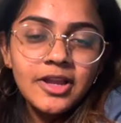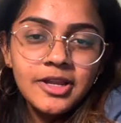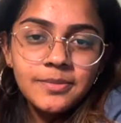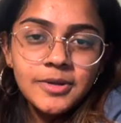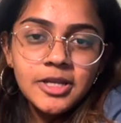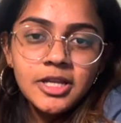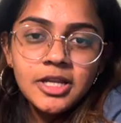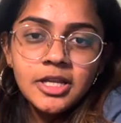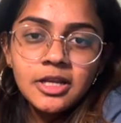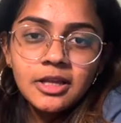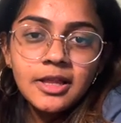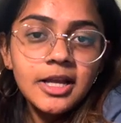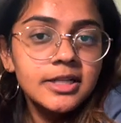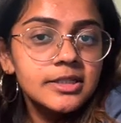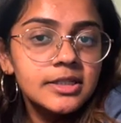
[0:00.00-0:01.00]
AP
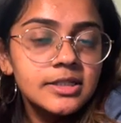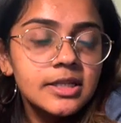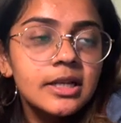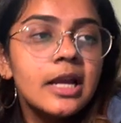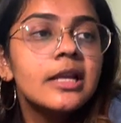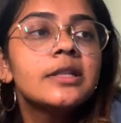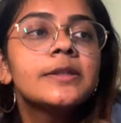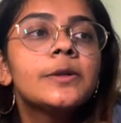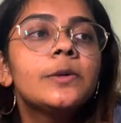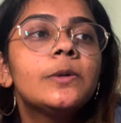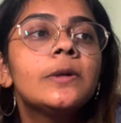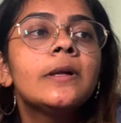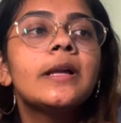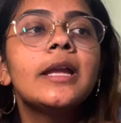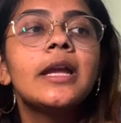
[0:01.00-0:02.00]
classes in high
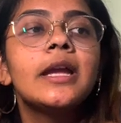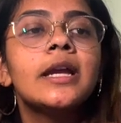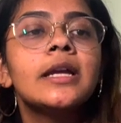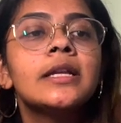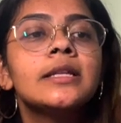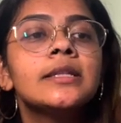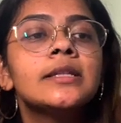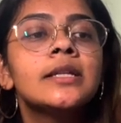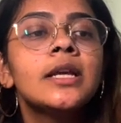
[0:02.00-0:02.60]
school, and